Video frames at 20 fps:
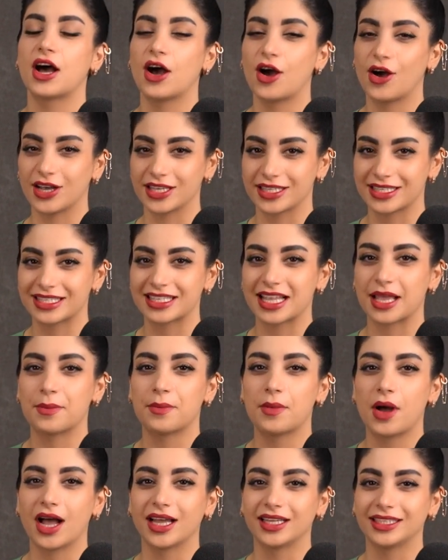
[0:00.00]

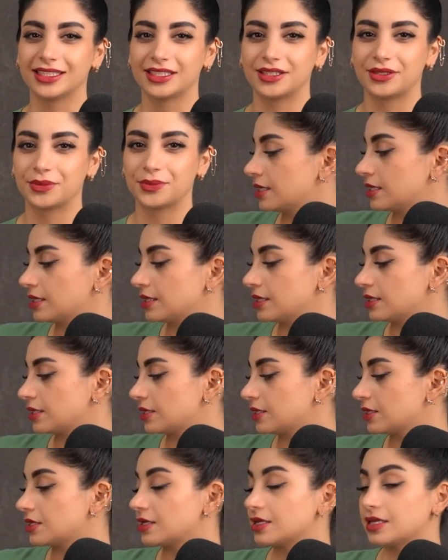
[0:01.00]
Aseman.
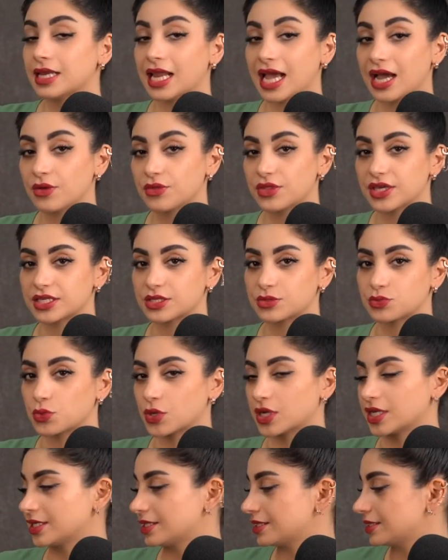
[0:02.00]
Now this
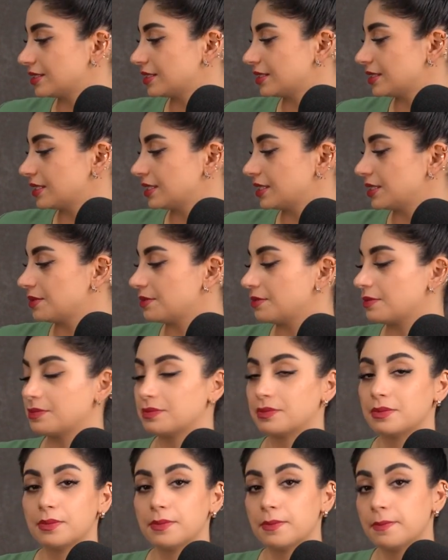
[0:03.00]
one.
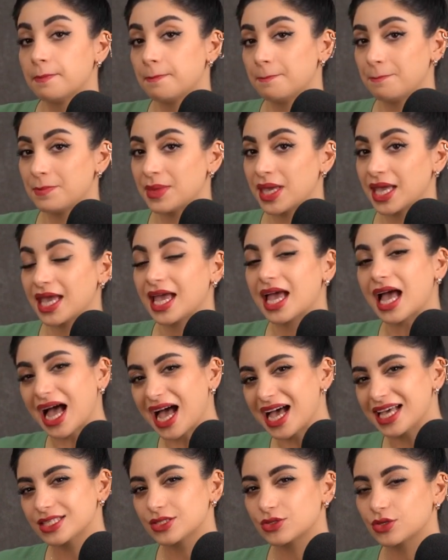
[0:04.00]
Me
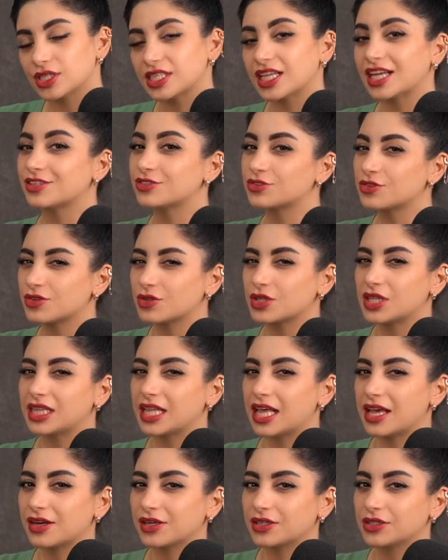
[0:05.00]
has to attach to the
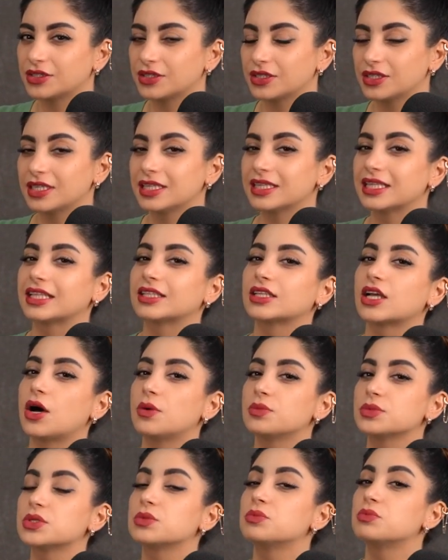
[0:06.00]
letter that
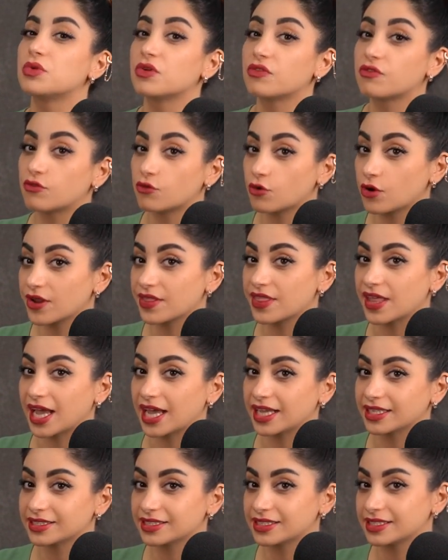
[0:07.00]
comes before
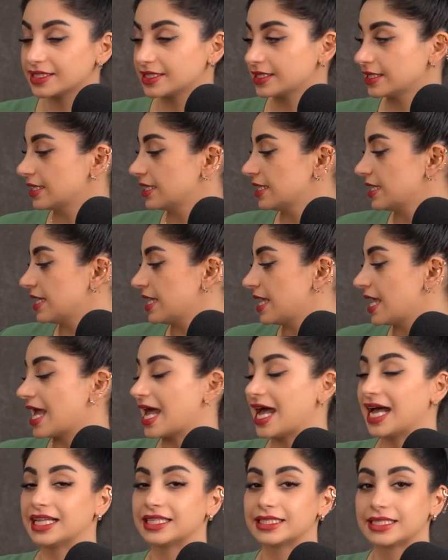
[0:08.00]
that.
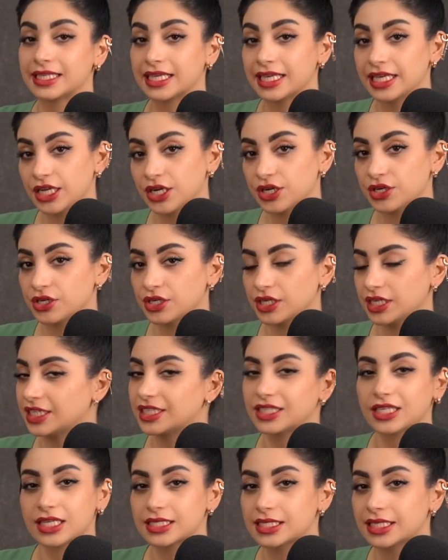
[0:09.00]
And here
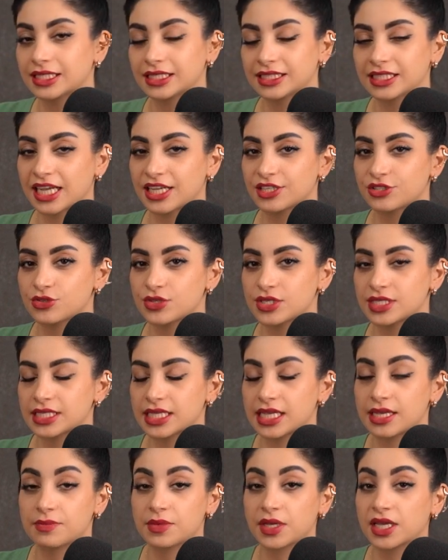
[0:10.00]
it doesn't attach to
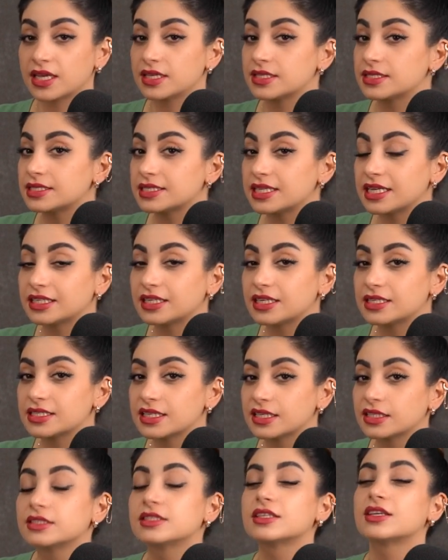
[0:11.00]
ze because ze
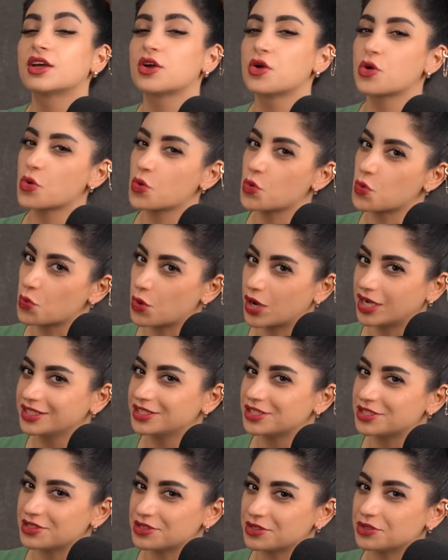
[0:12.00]
doesn't want
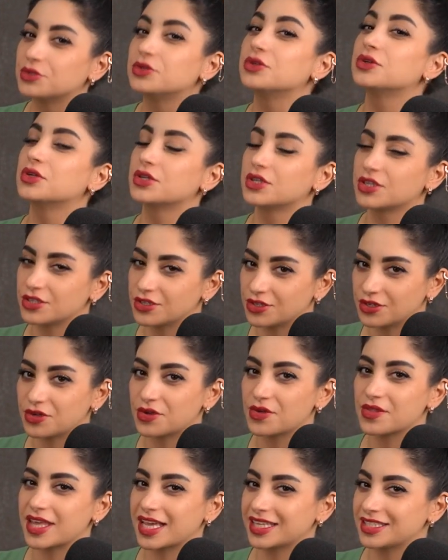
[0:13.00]
to. You
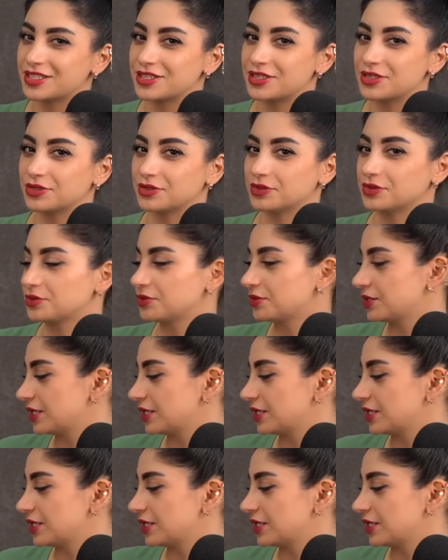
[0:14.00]
know that too.